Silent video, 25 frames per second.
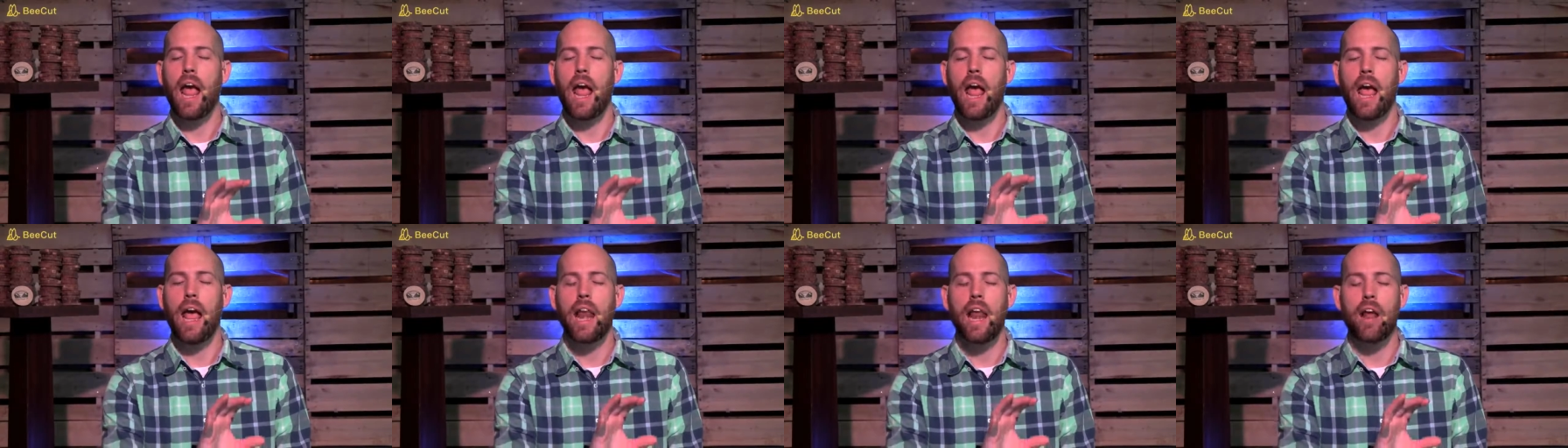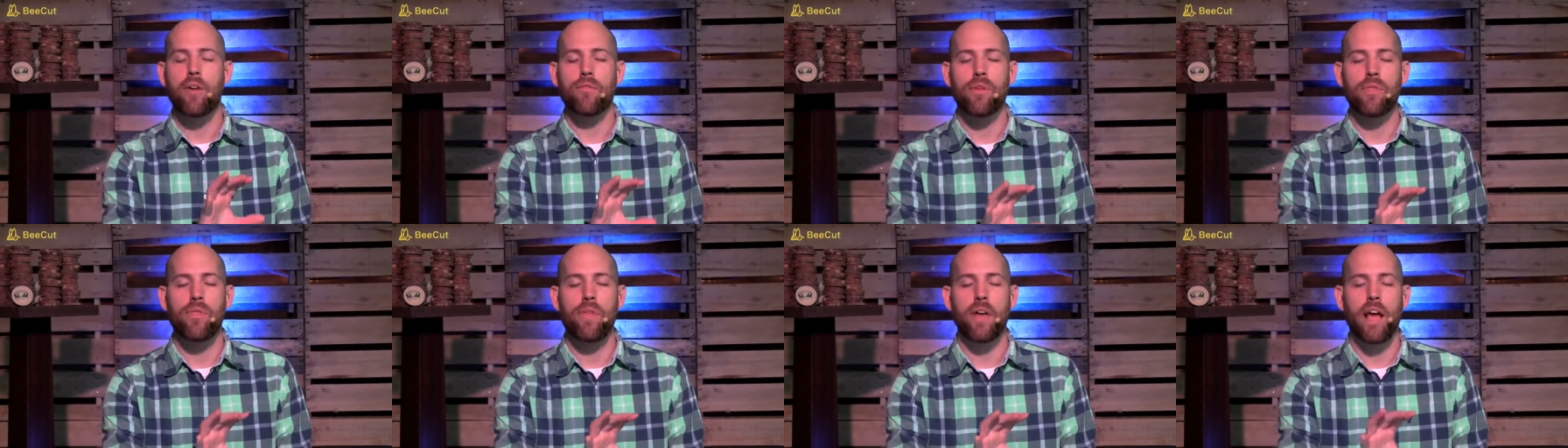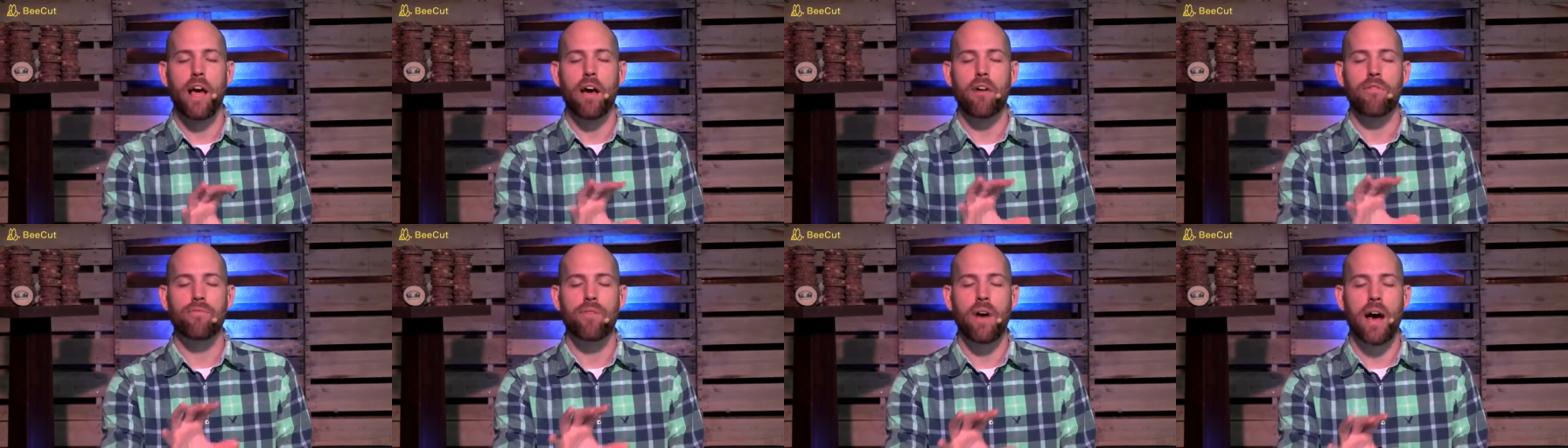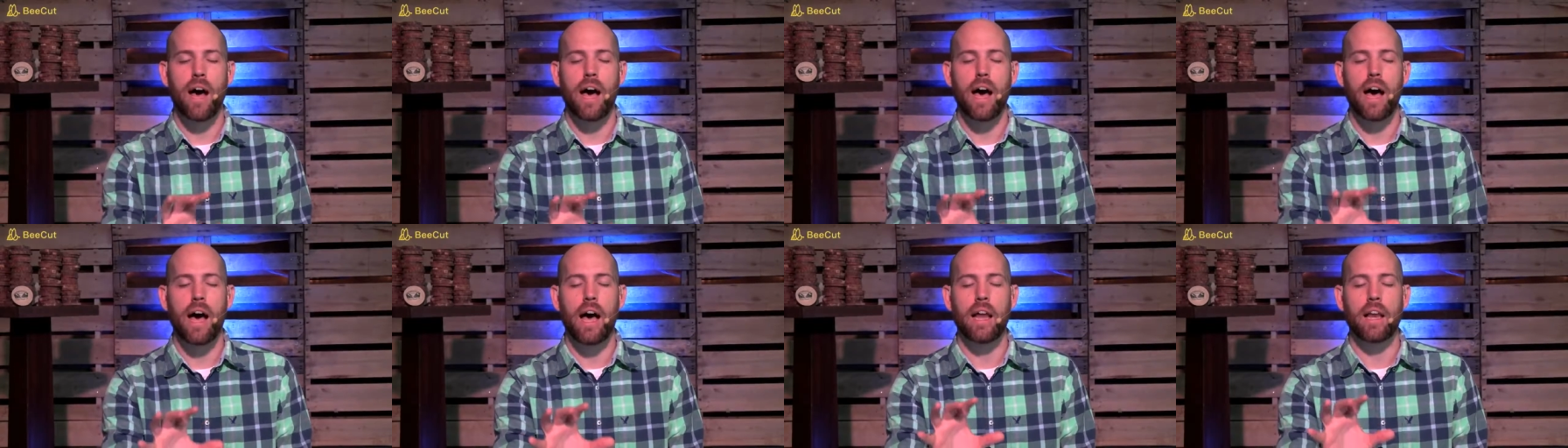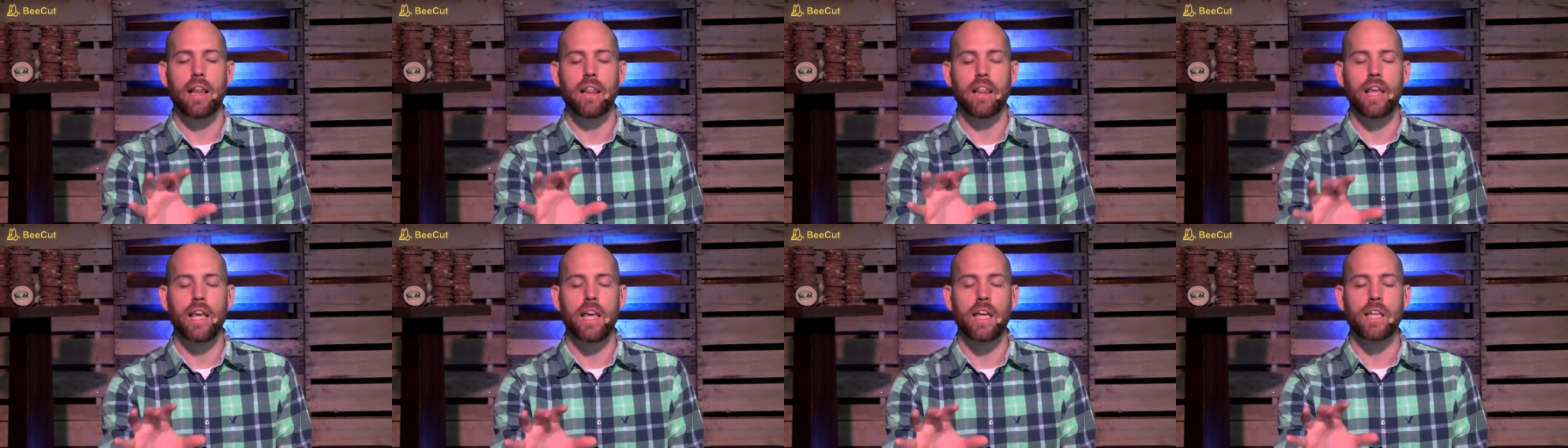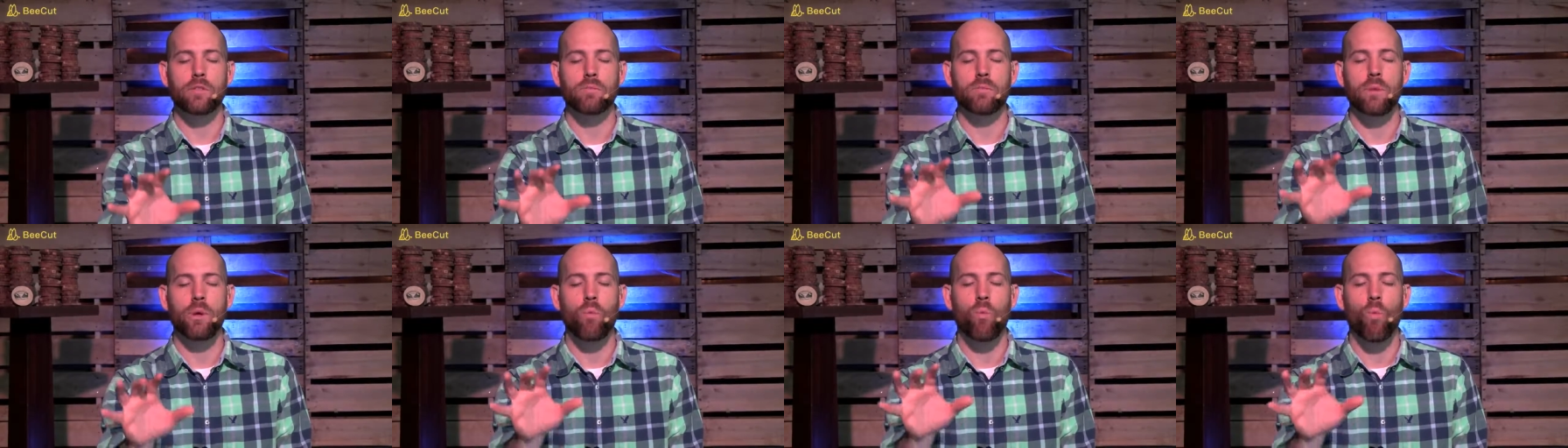And everything I find
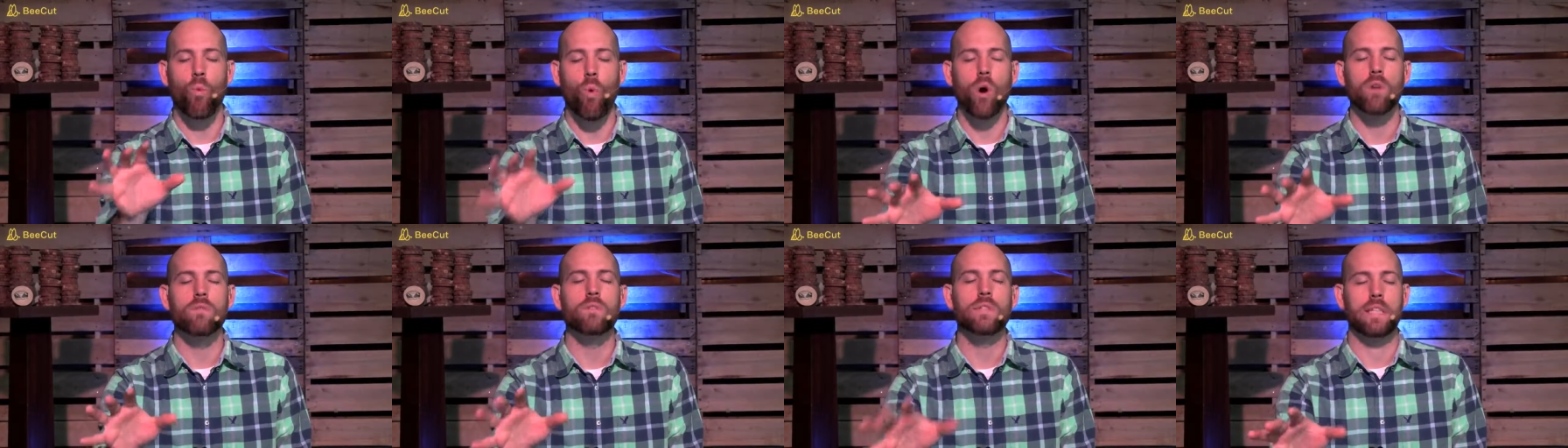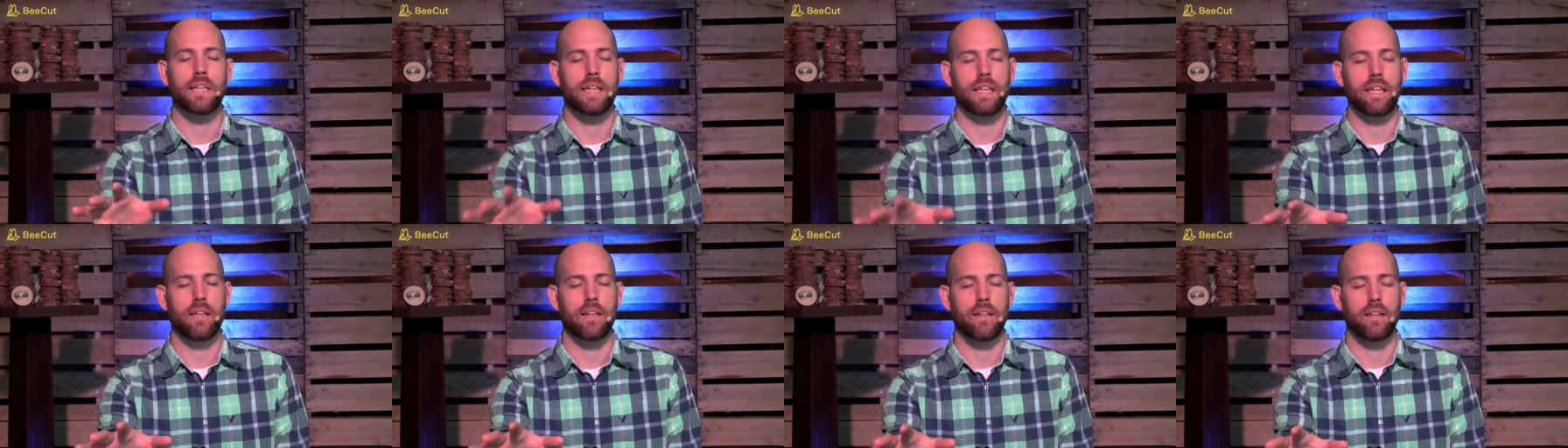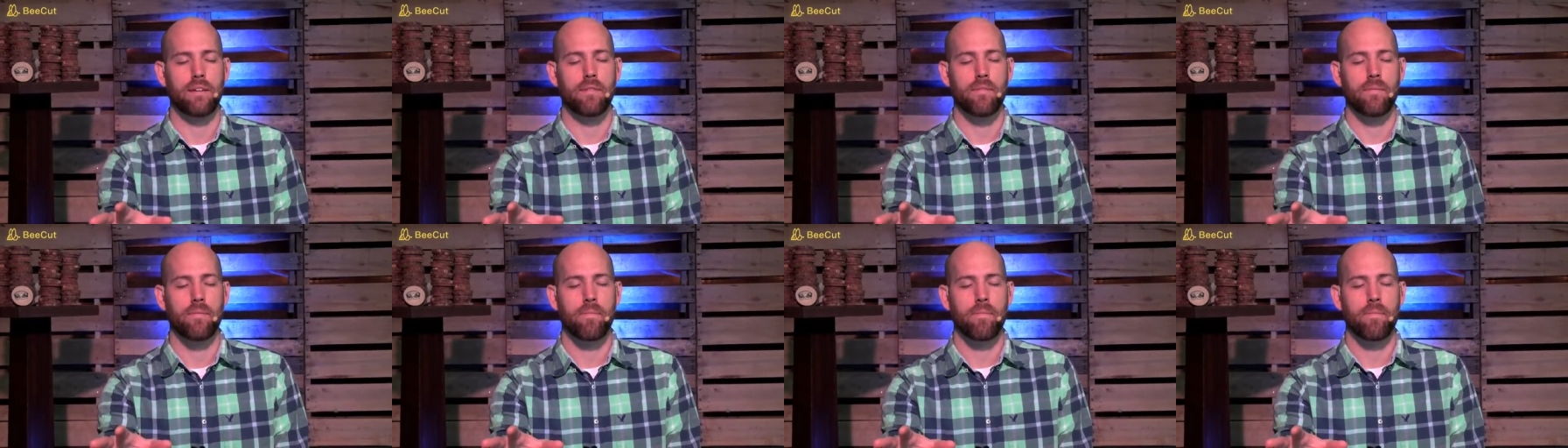leaves me wanting.